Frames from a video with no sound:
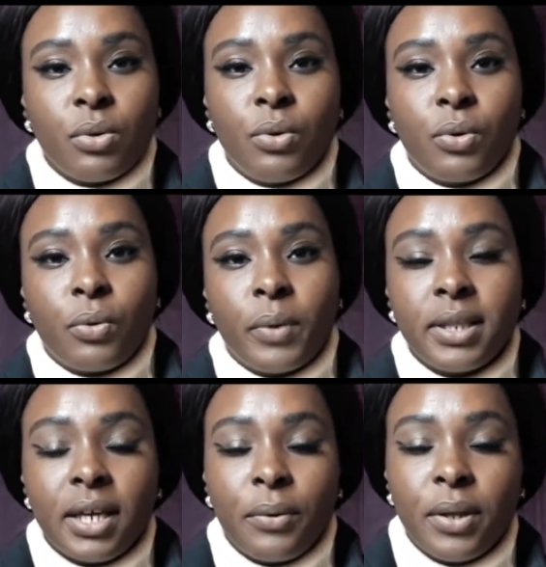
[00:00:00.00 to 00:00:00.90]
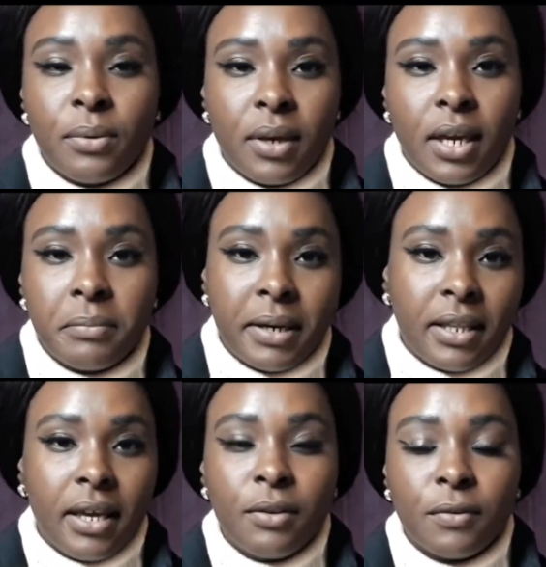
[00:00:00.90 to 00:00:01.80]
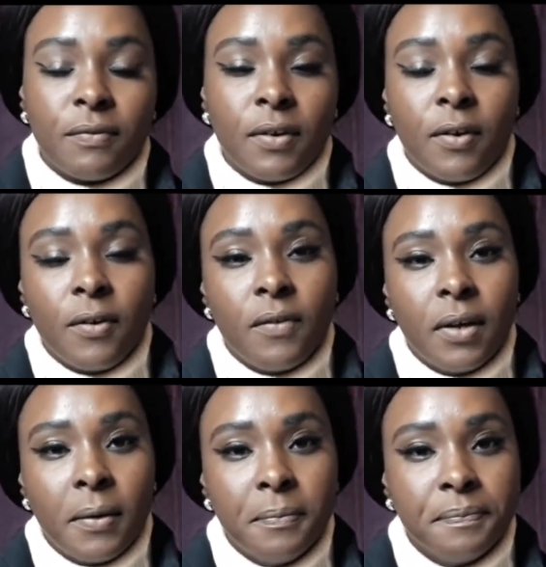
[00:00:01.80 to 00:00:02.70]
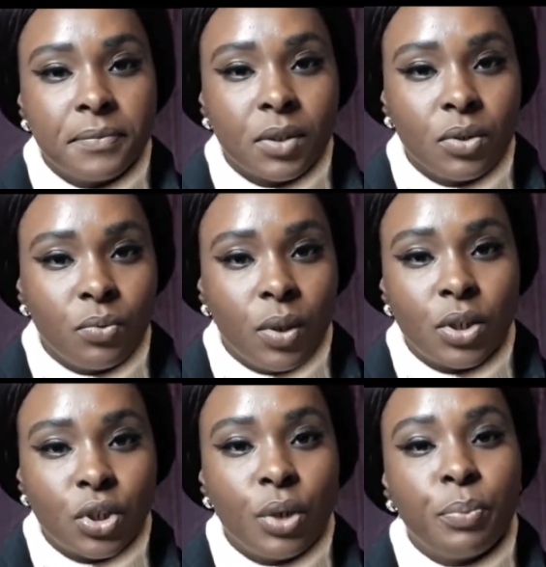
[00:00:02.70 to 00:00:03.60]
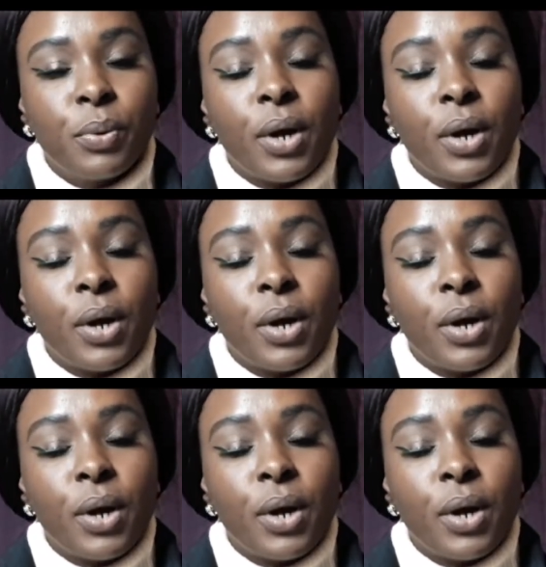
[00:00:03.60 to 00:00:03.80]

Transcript: or what they're going to get by the end of the workshop.